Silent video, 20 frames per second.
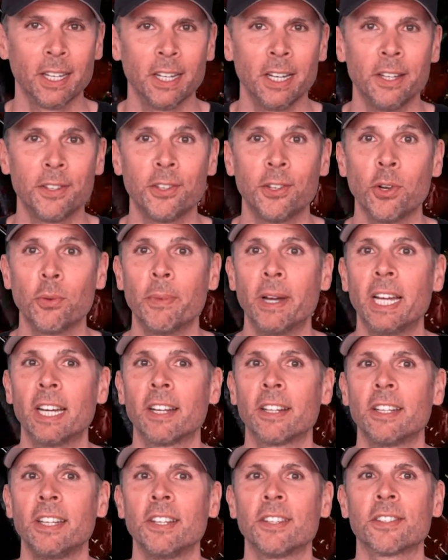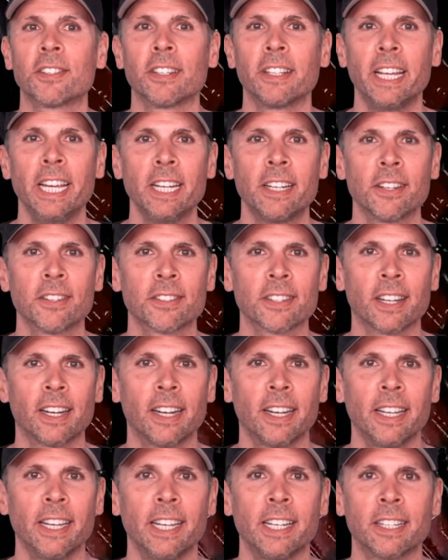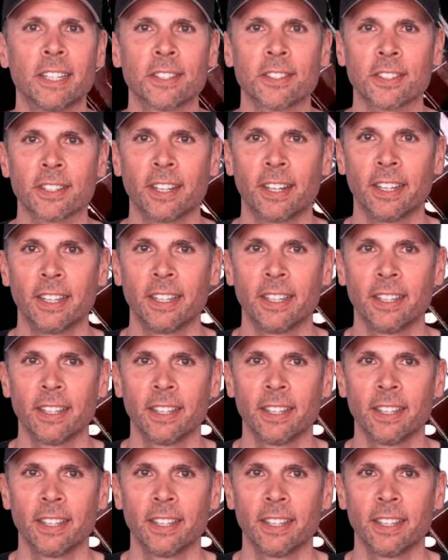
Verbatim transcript: is humanity's latest eye in the sky.